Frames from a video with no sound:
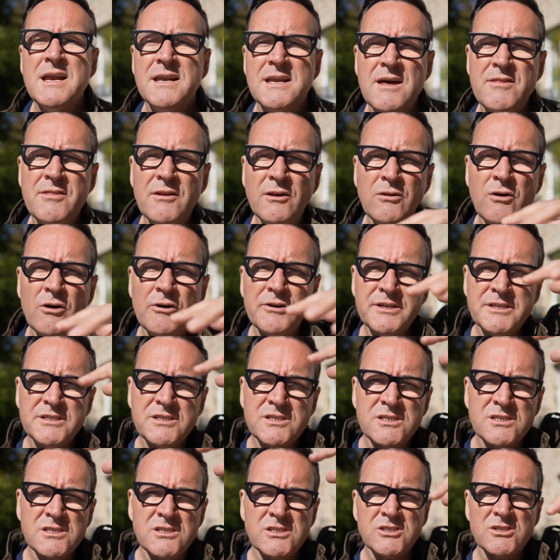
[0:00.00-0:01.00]
Now, the Lord is
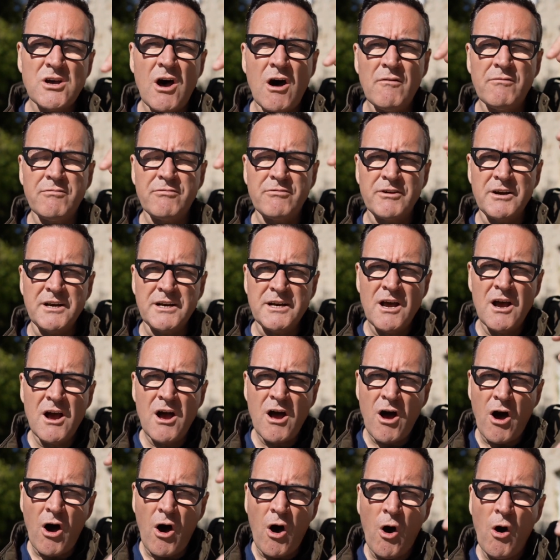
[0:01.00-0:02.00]
sovereign
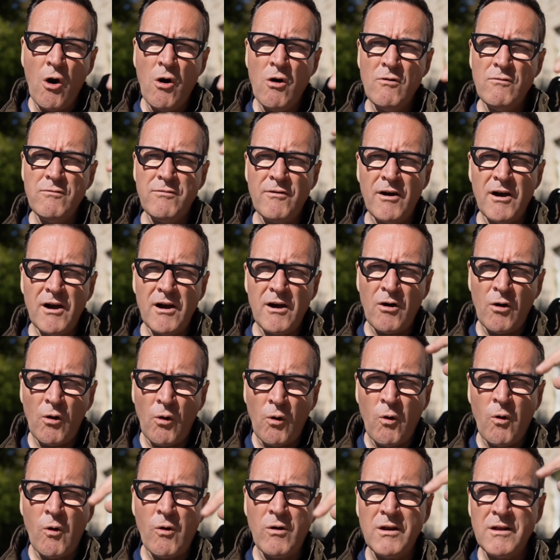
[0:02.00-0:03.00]
over
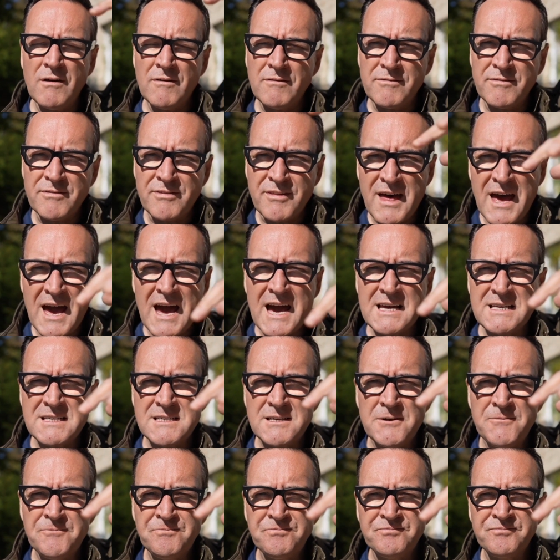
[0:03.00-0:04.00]
all of that.